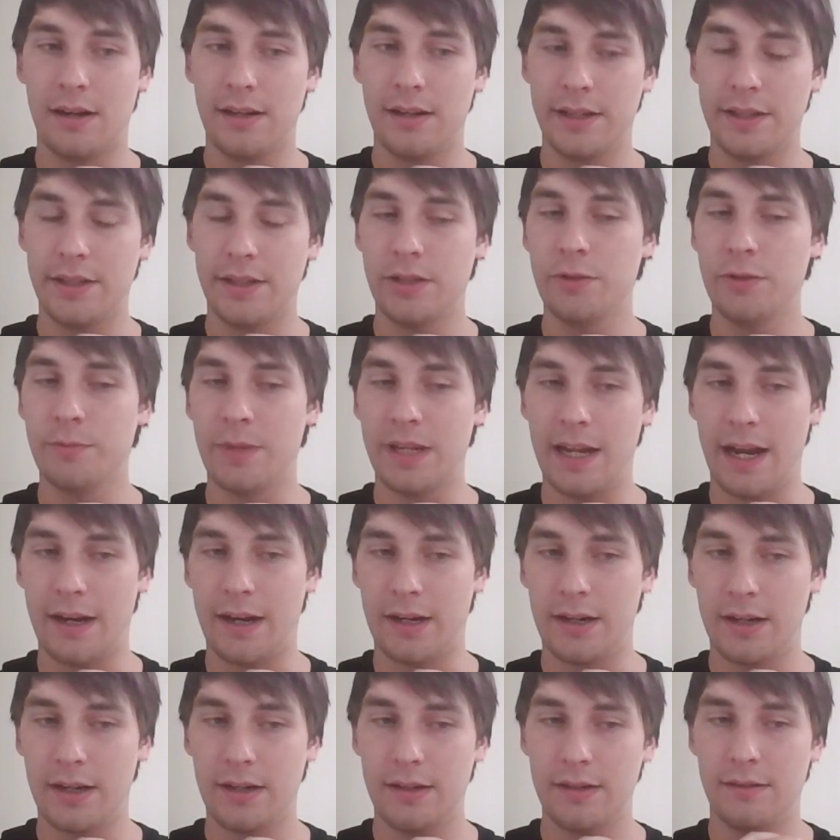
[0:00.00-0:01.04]
human
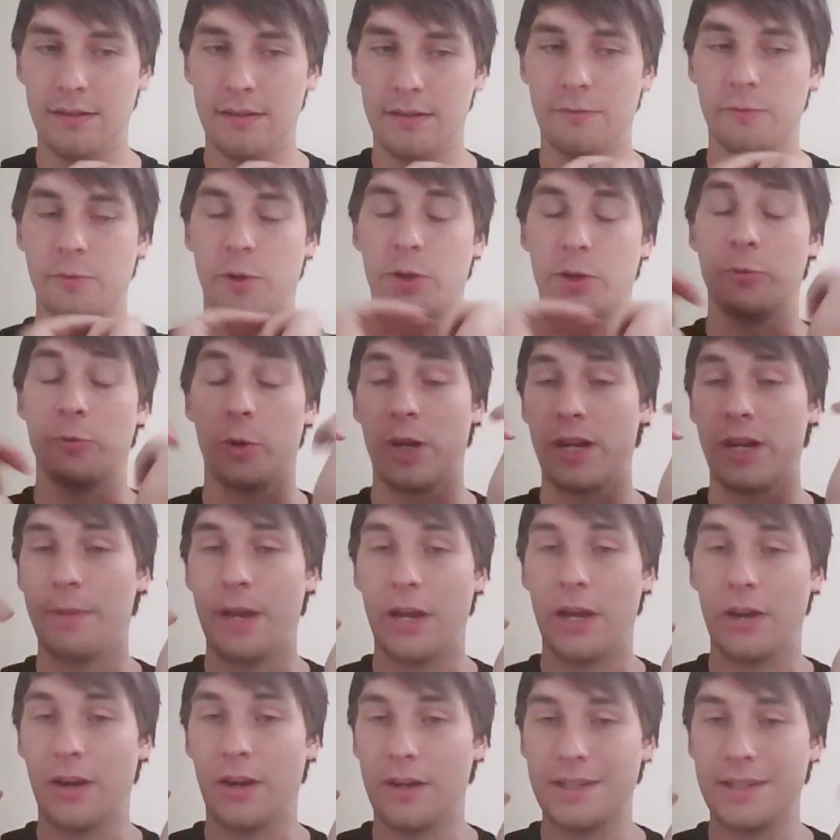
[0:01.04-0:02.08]
error worry
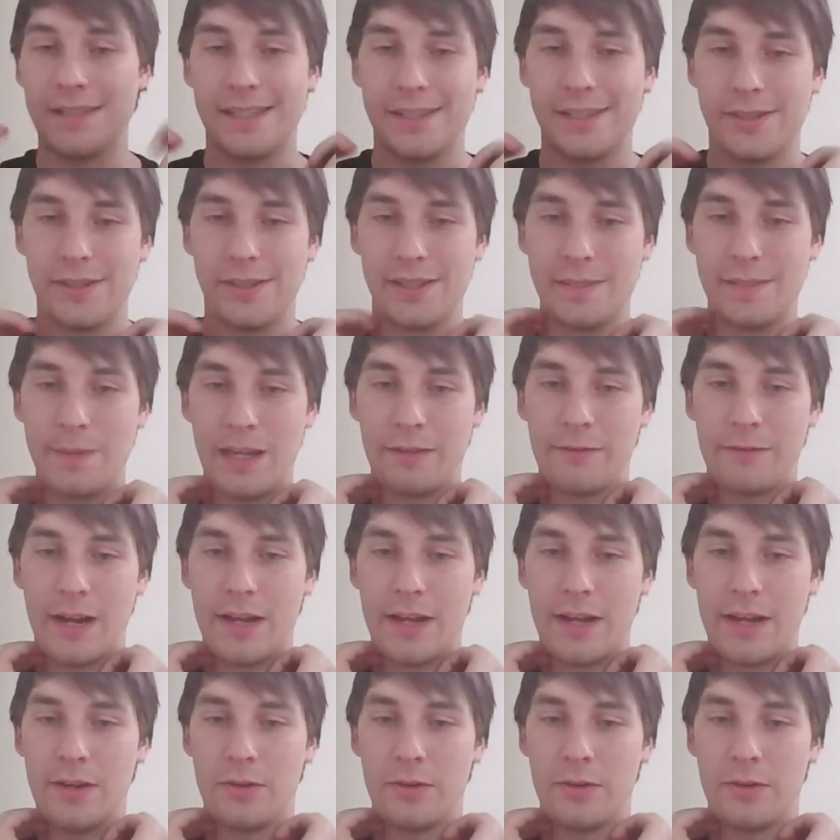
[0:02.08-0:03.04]
about our decisions being right